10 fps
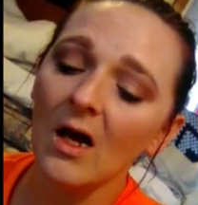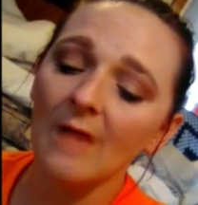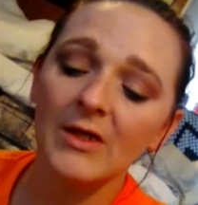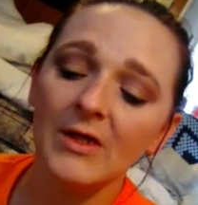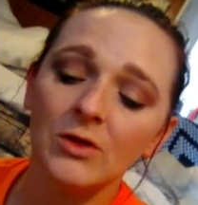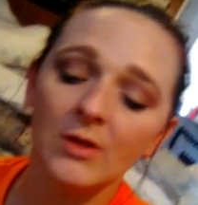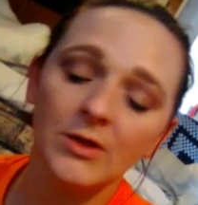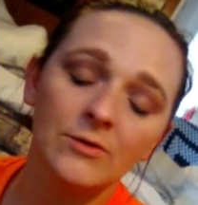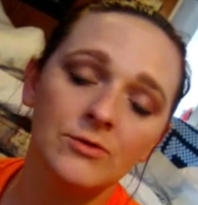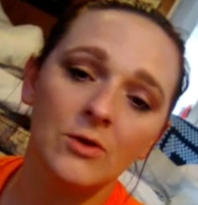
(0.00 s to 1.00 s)
Make sure
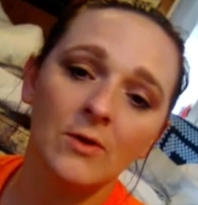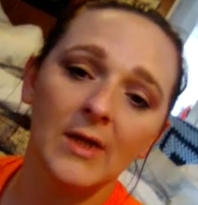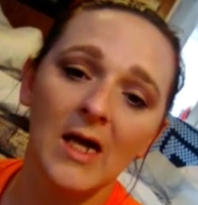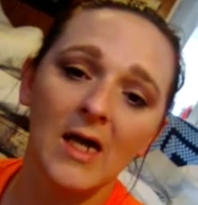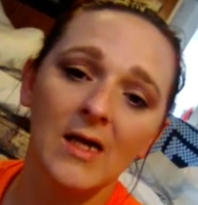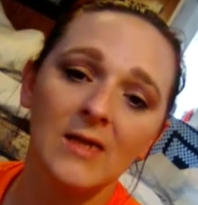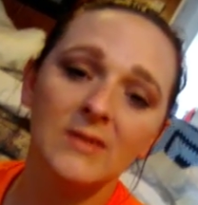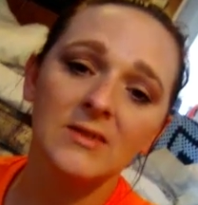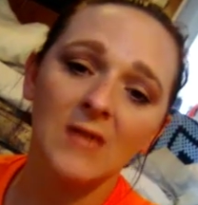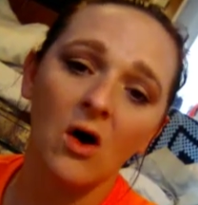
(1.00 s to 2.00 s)
you join
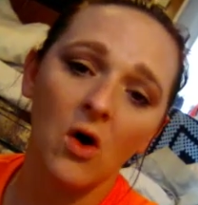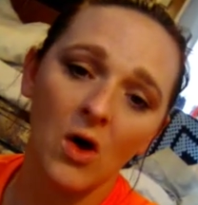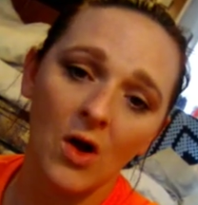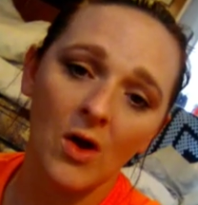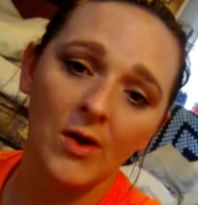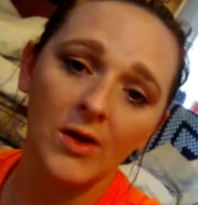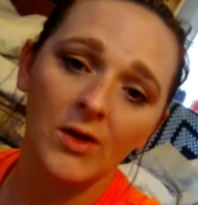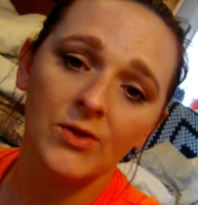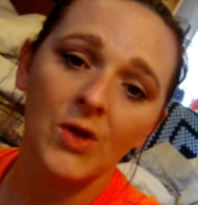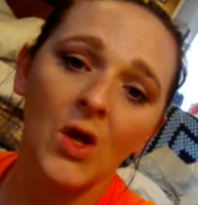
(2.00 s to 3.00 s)
us
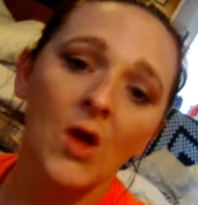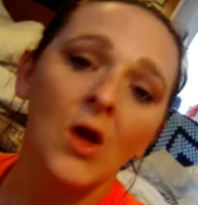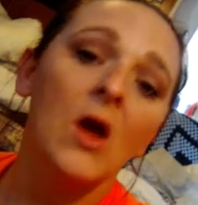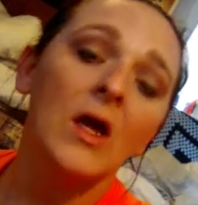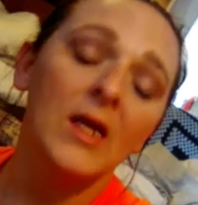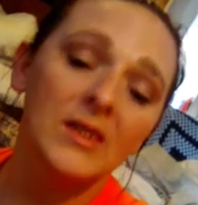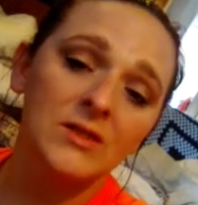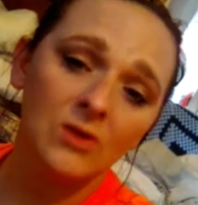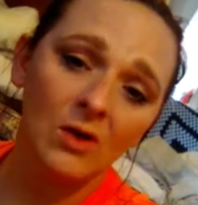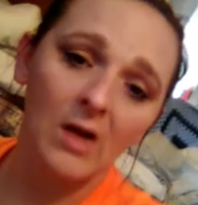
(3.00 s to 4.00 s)
on
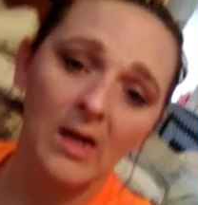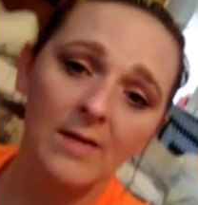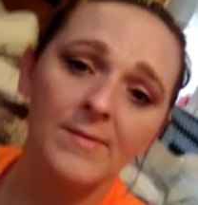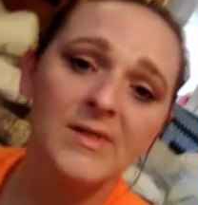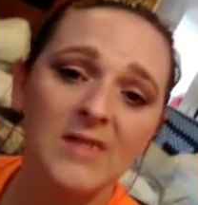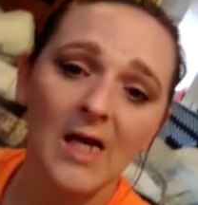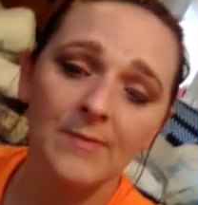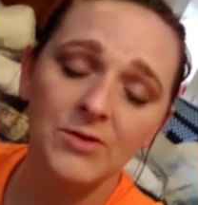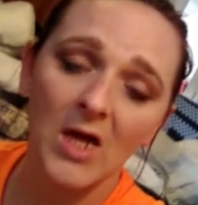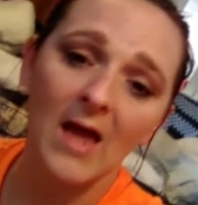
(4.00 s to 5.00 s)
Instagram,
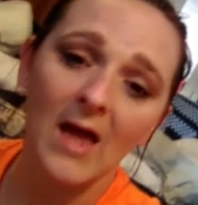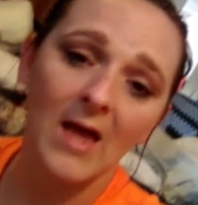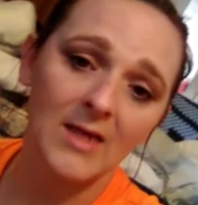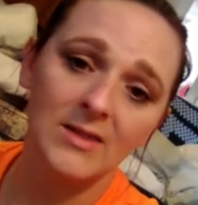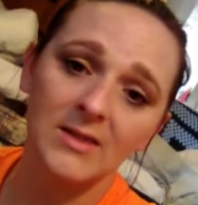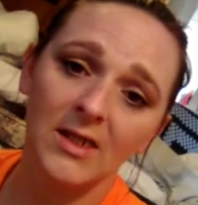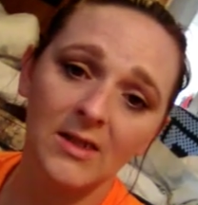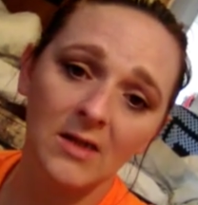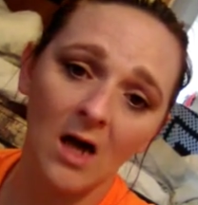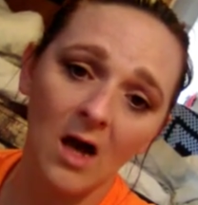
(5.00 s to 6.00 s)
Snapchat, and
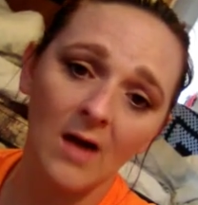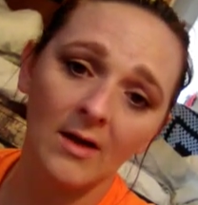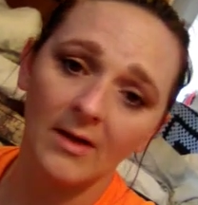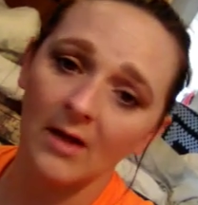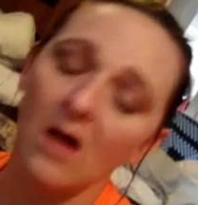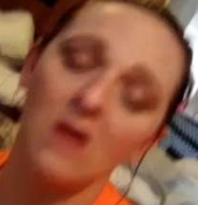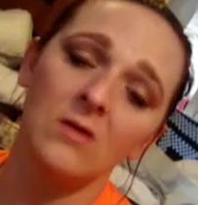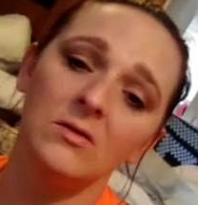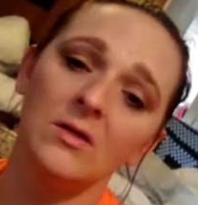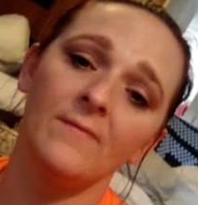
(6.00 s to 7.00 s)
TikTok.
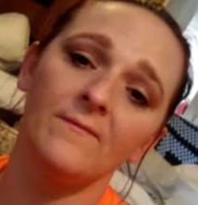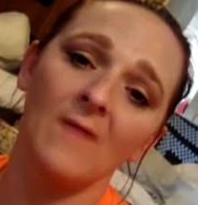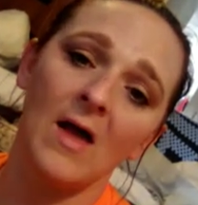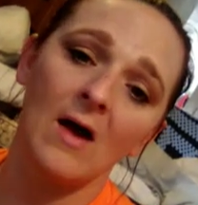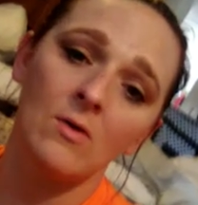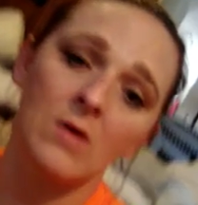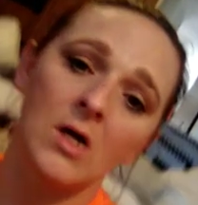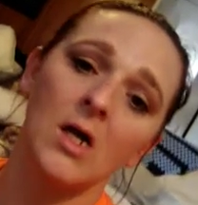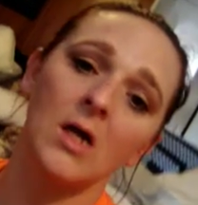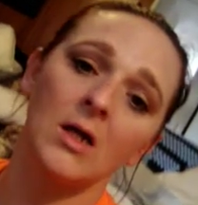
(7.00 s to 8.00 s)
All of
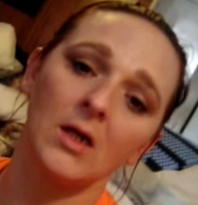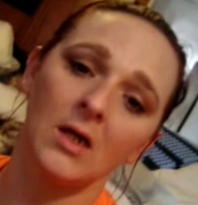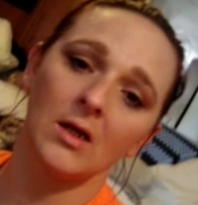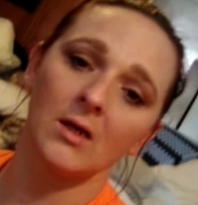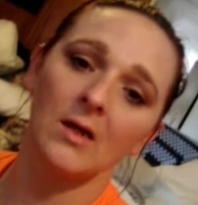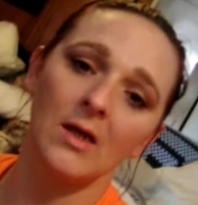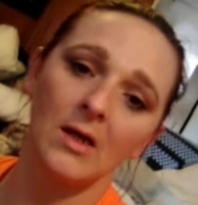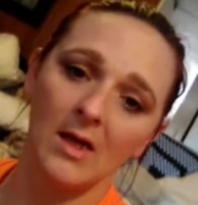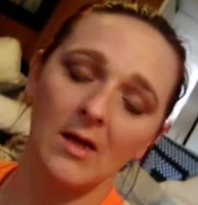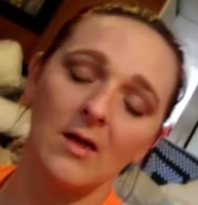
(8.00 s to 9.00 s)
our
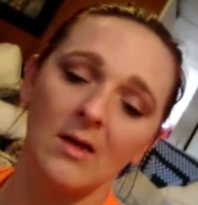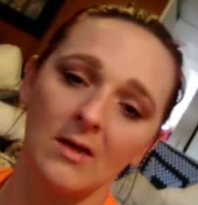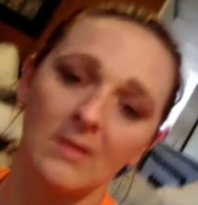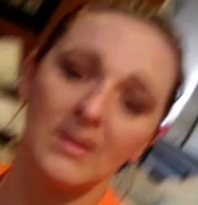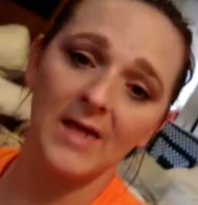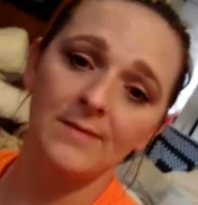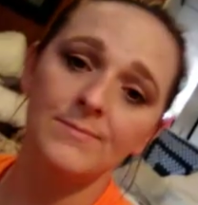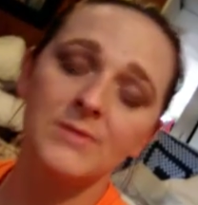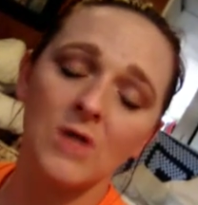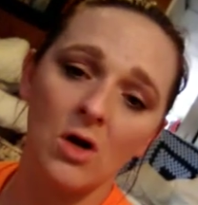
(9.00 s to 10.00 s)

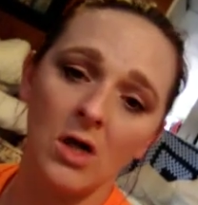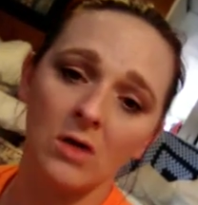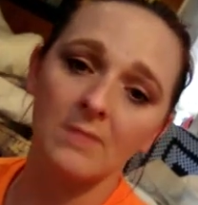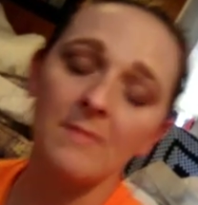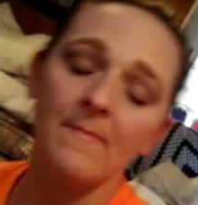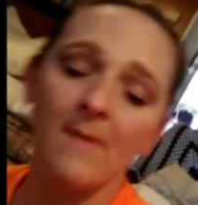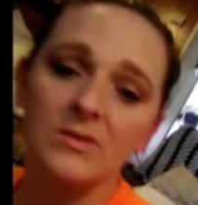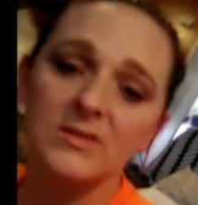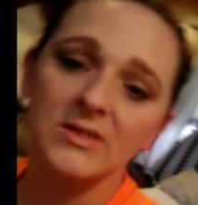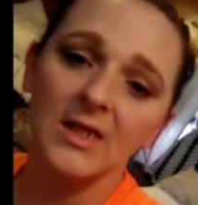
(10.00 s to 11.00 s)
names are going to be
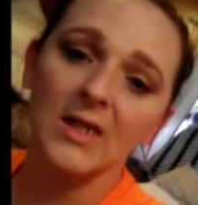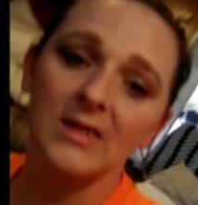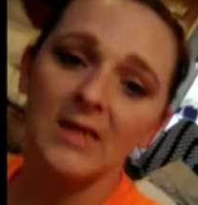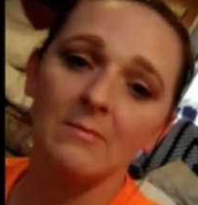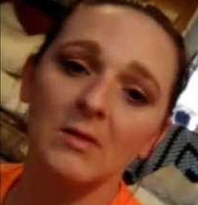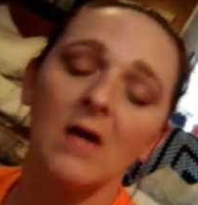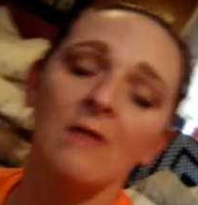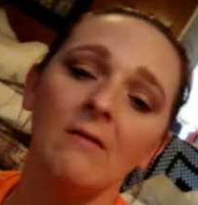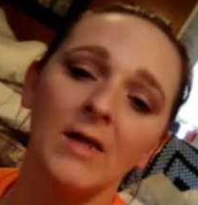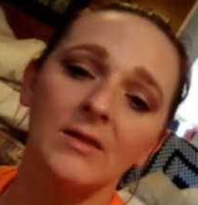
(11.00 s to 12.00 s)
posted down
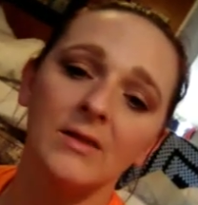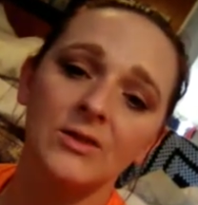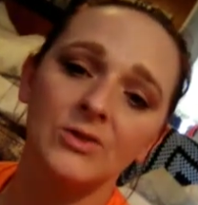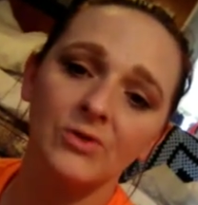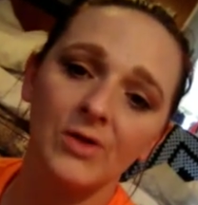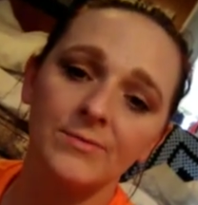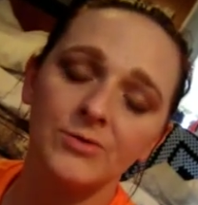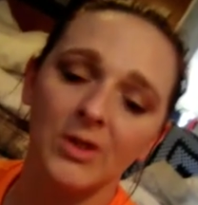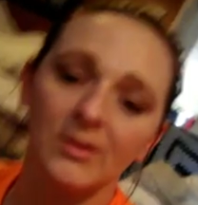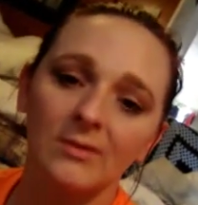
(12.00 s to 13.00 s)
below in the
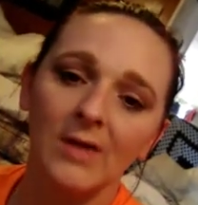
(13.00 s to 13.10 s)
description.